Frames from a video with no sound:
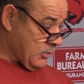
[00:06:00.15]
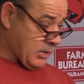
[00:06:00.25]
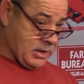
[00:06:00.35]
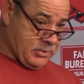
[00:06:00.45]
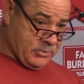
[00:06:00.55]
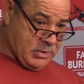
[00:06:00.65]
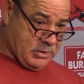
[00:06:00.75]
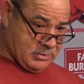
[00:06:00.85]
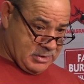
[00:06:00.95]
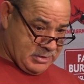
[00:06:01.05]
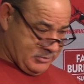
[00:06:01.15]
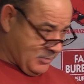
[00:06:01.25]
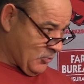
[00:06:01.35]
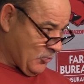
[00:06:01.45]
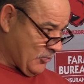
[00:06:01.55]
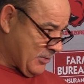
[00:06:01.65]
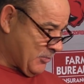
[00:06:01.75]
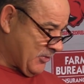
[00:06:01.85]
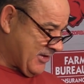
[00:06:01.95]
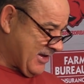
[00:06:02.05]
Okay. Well, I'm
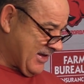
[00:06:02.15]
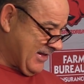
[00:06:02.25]
gonna tell you.